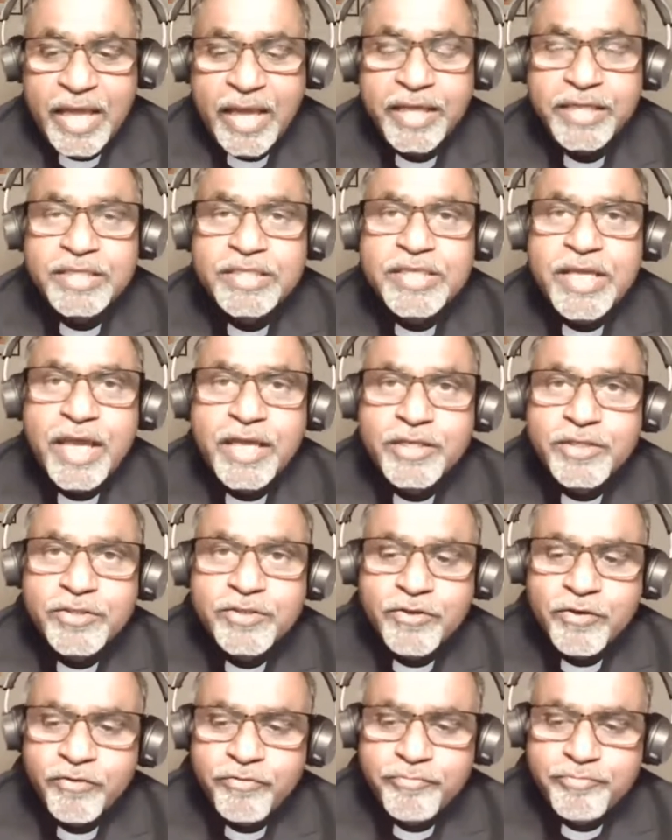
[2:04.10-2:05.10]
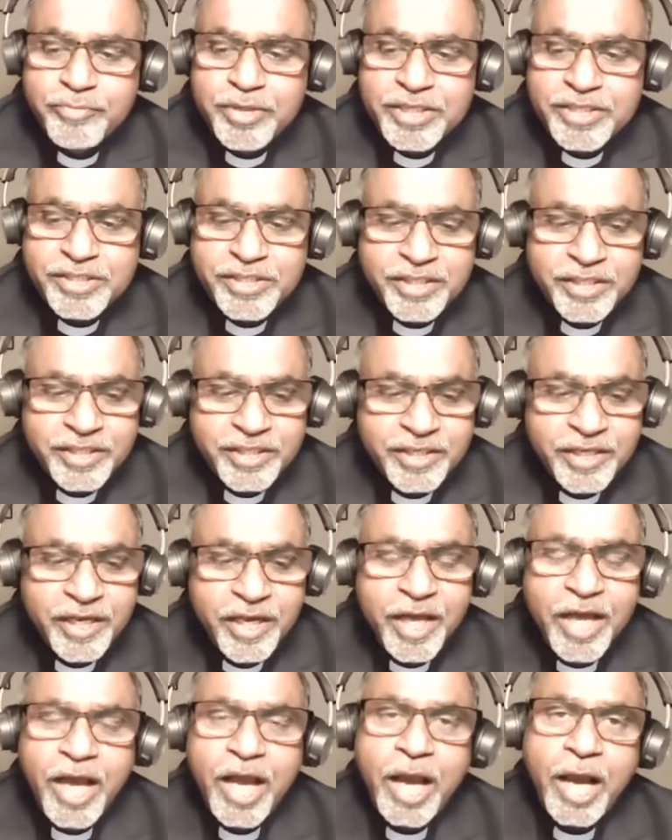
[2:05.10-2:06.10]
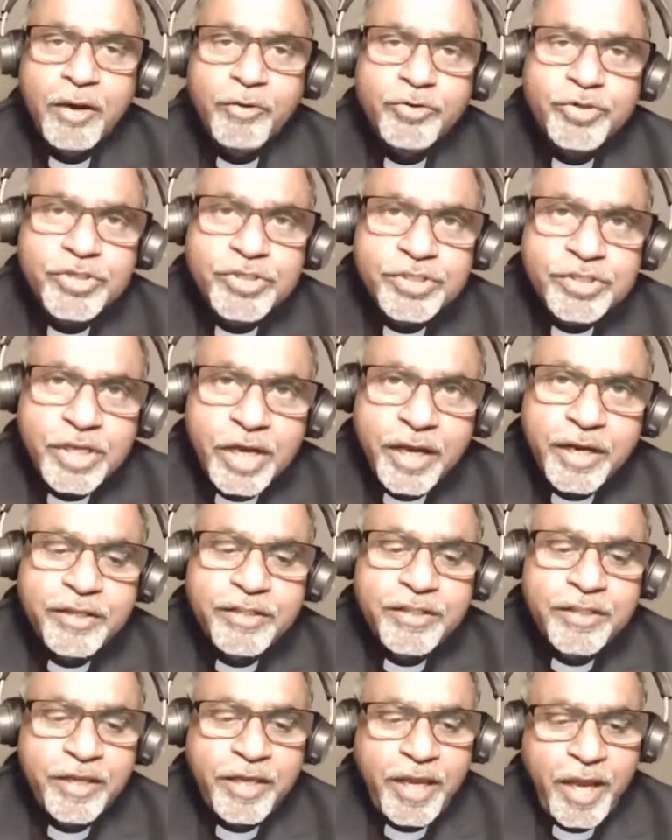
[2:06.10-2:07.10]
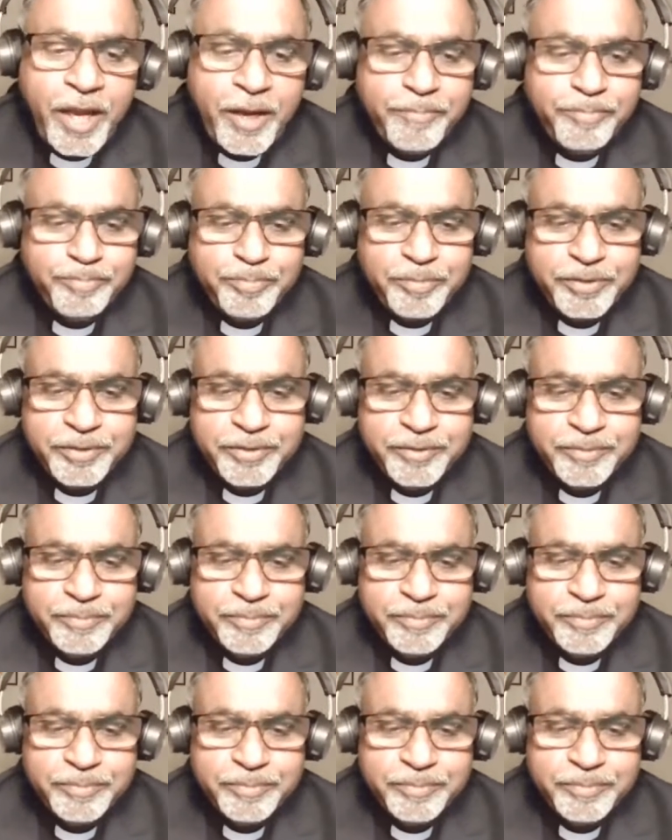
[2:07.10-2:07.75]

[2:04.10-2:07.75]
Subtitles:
a tent of meeting outside the camp.